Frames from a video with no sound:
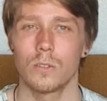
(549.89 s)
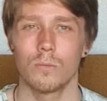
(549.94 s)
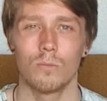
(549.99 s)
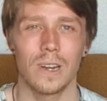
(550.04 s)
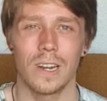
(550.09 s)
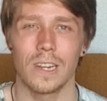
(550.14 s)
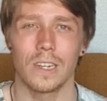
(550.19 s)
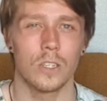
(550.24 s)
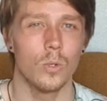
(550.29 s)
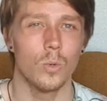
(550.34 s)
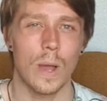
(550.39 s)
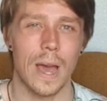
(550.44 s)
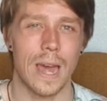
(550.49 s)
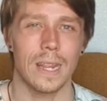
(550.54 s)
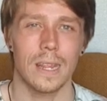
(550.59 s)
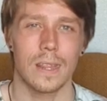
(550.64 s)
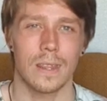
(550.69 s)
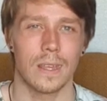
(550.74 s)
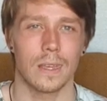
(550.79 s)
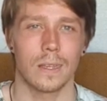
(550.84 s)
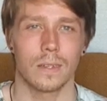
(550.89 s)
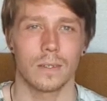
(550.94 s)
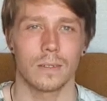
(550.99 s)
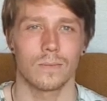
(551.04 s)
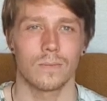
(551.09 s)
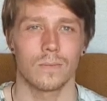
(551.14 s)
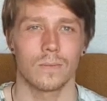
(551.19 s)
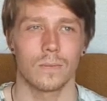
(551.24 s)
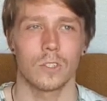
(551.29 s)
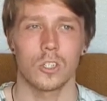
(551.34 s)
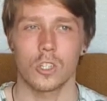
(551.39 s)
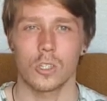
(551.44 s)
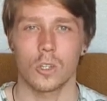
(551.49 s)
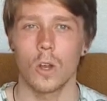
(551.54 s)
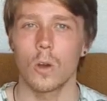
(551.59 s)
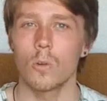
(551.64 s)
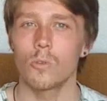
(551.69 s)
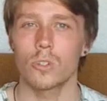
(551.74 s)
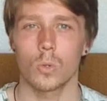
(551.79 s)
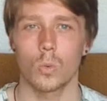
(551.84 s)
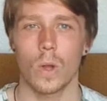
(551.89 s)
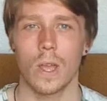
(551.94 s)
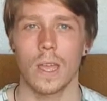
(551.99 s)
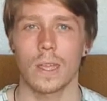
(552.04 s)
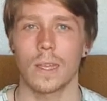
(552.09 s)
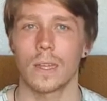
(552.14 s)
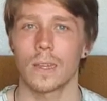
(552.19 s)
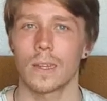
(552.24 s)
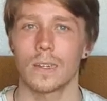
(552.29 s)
to really do anything just goes away,